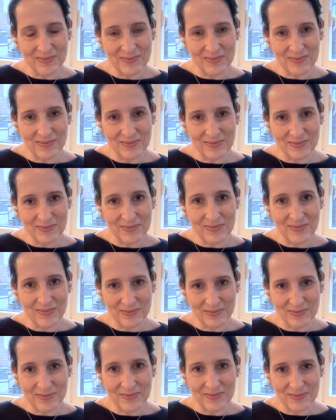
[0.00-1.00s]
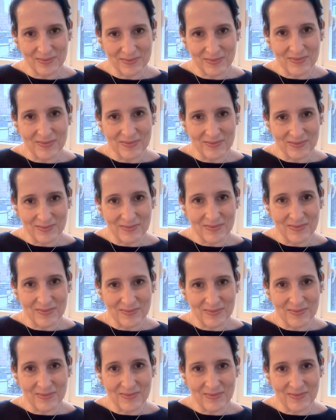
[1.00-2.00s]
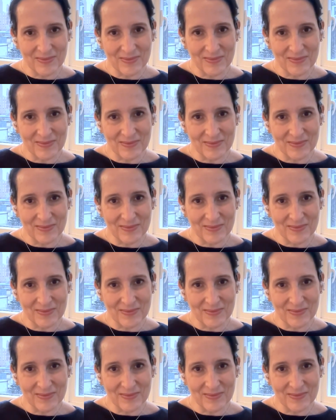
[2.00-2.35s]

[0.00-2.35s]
[no speech]